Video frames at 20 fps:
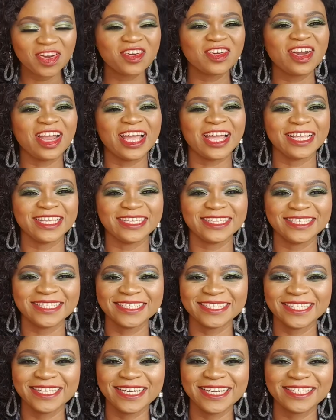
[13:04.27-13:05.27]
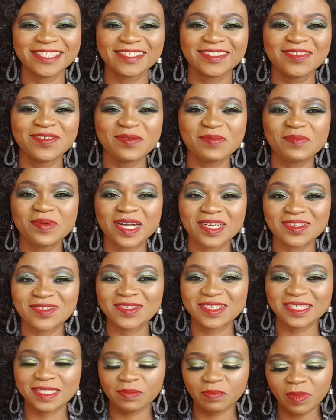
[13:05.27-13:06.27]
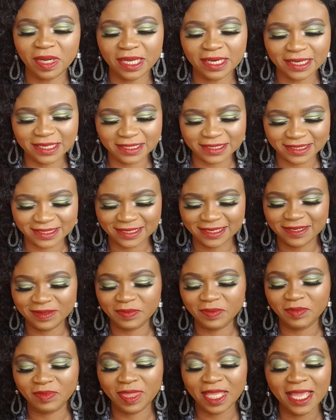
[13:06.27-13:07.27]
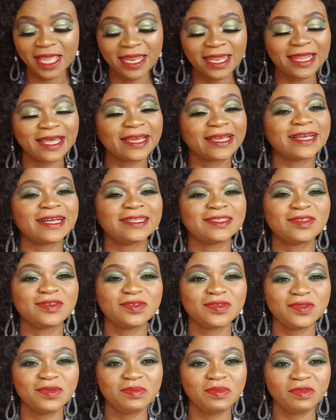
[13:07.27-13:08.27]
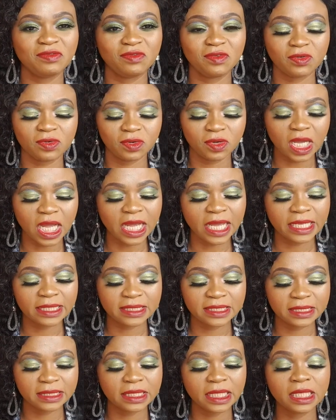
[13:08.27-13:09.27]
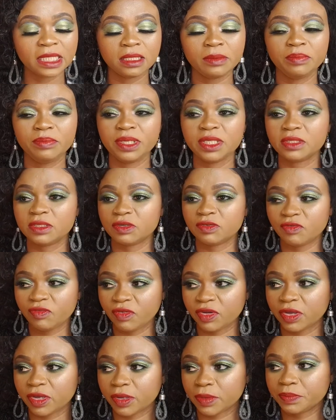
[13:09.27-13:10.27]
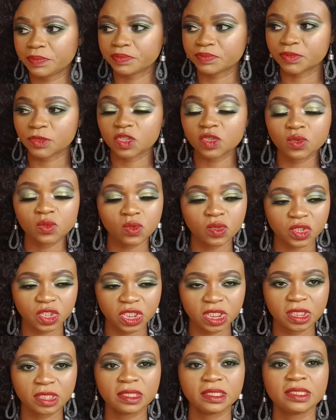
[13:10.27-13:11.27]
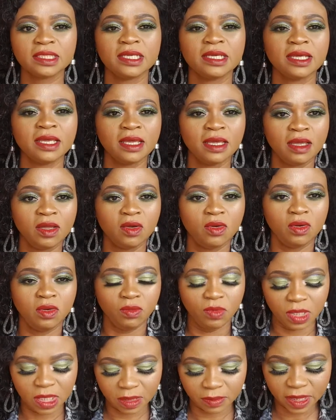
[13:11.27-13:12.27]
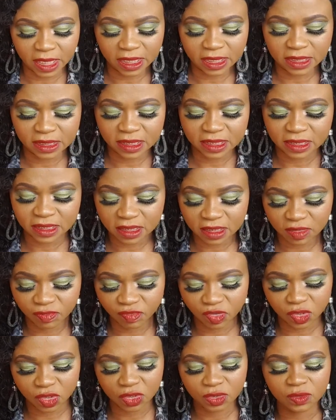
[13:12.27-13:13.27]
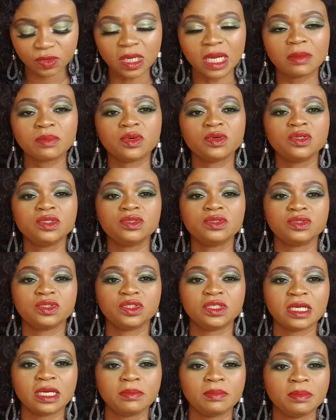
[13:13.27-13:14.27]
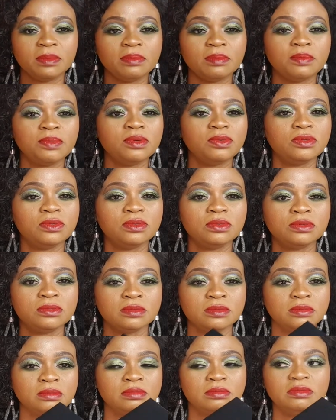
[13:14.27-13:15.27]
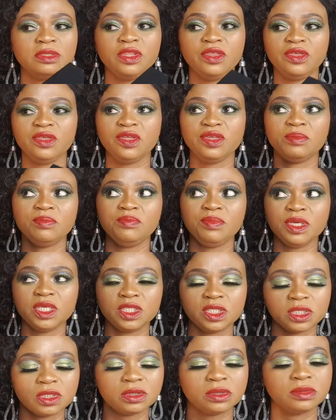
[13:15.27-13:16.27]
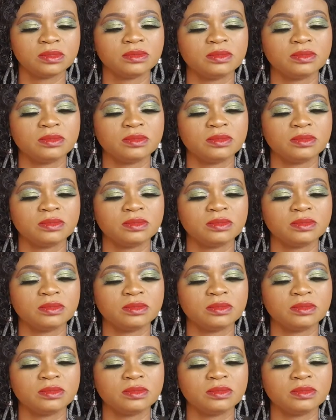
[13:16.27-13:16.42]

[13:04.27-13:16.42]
Right, let's go back to this palette. Like I told you before, I did a bit of swatches. When I'm editing this video, I'm going to try and pull the picture